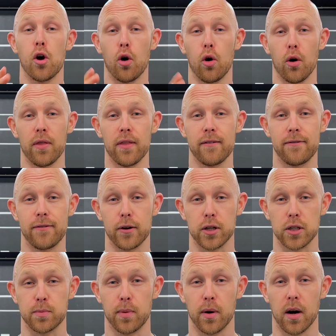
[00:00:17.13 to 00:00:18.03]
on the
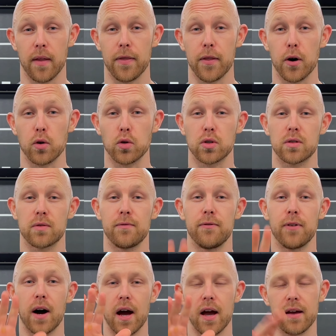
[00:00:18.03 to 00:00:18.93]
first part those
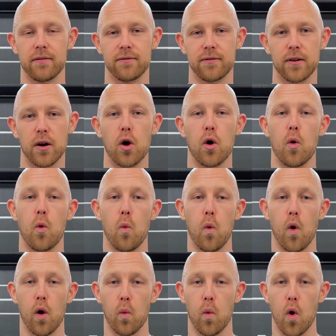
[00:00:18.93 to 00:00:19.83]
five
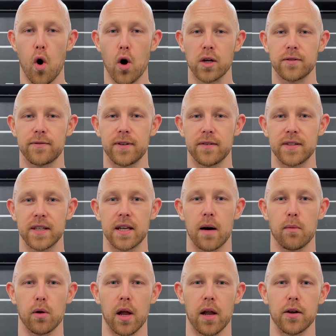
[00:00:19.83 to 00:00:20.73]
wall walks, 50
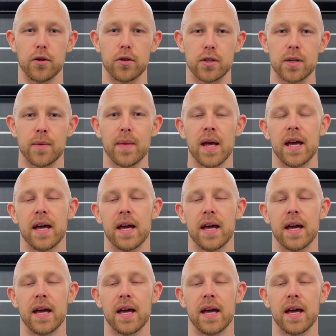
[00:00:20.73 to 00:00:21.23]
double unders.